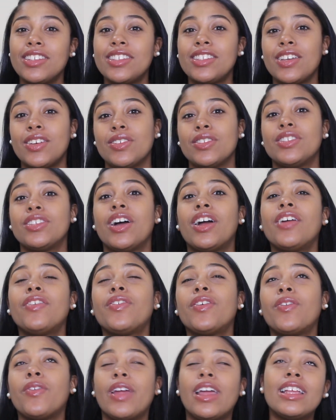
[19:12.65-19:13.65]
So sorry
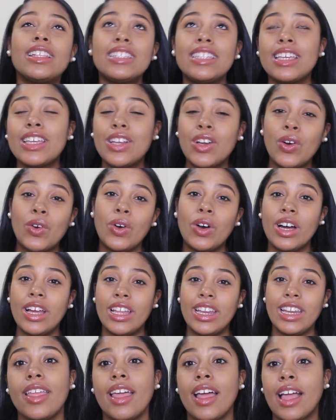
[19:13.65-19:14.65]
for ranting
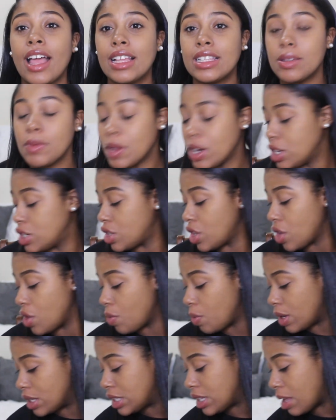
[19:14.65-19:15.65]
on. Yeah, guys, I want to show
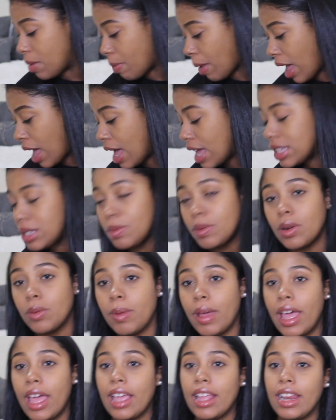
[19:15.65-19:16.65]
you what's in my hospital
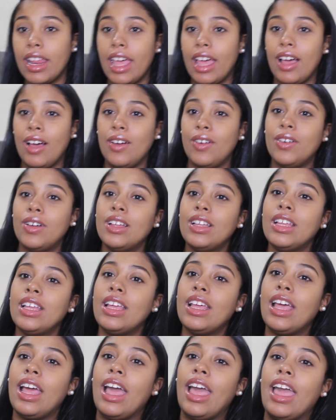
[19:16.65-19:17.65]
bag now,
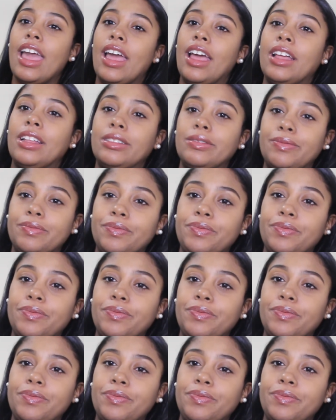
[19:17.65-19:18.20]
and